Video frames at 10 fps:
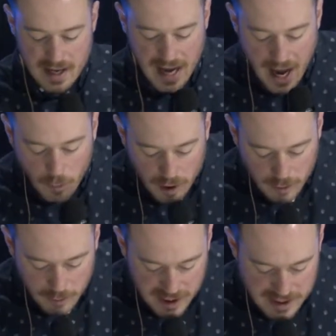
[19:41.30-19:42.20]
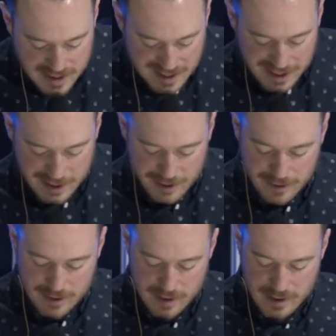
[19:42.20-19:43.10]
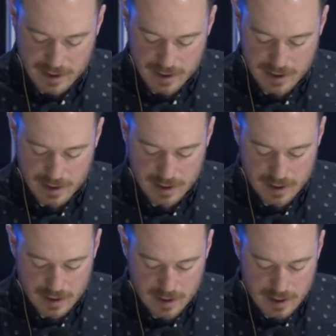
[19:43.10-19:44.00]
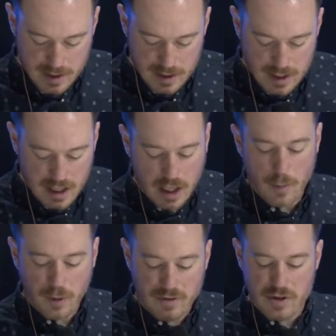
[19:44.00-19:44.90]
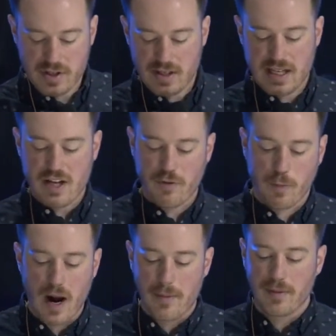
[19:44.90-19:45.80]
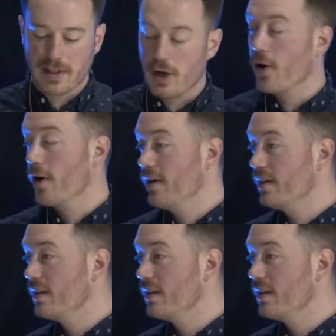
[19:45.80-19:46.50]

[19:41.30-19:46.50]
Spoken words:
I want to read to you a couple verses that you've probably heard.